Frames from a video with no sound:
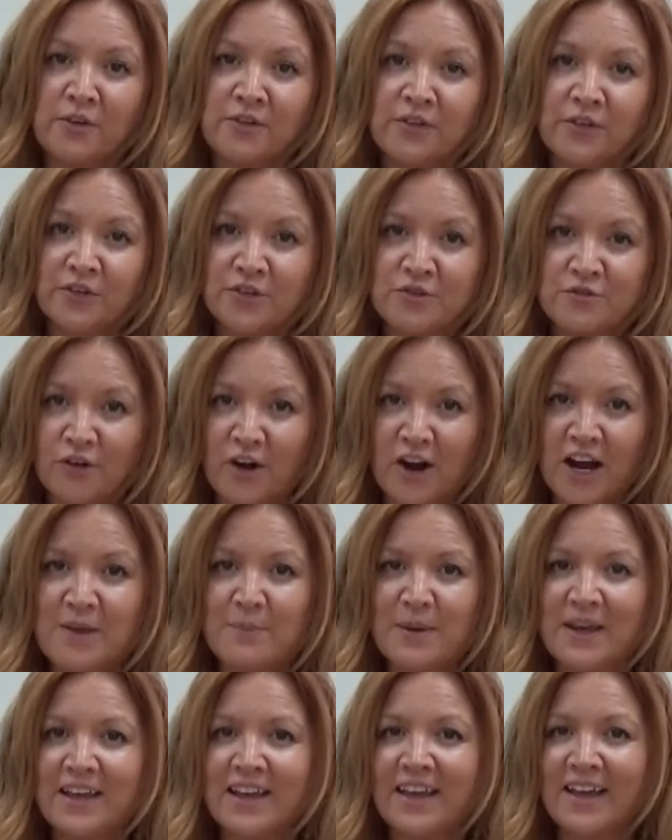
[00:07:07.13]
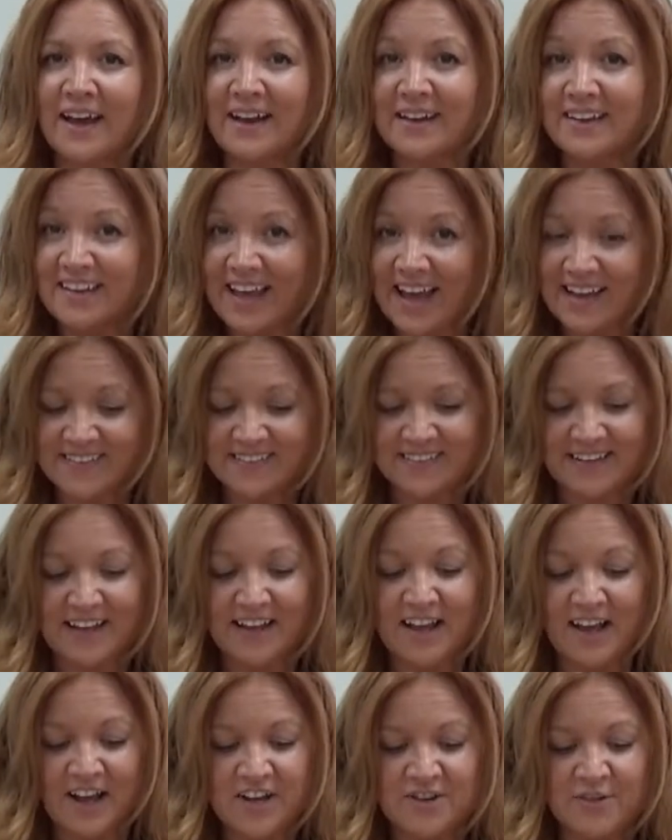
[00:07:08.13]
at describing and
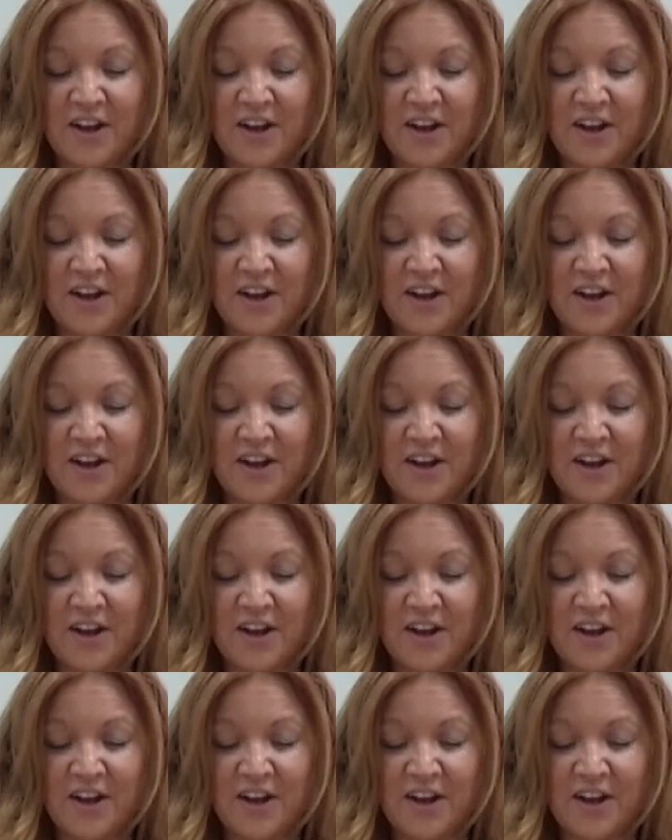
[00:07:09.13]
guessing